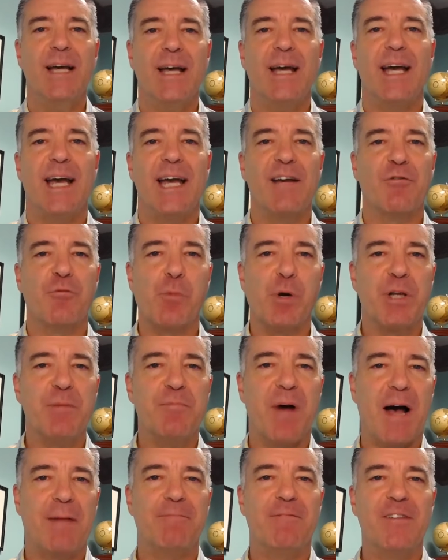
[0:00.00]
Hey everybody,
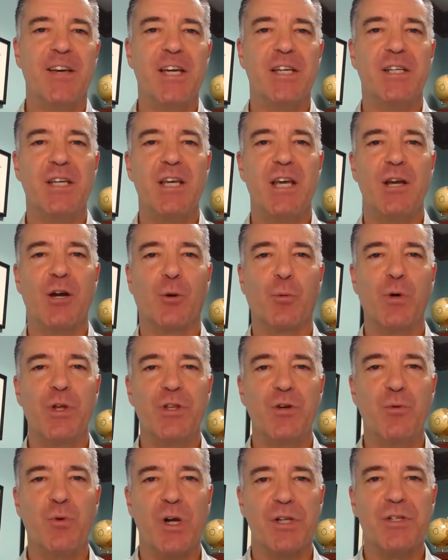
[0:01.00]
Bob Vandy here with
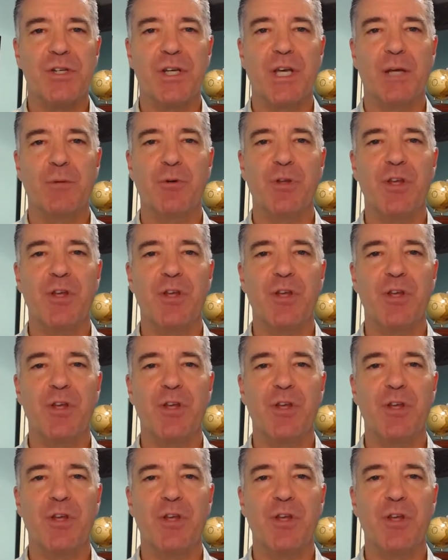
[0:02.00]
you once again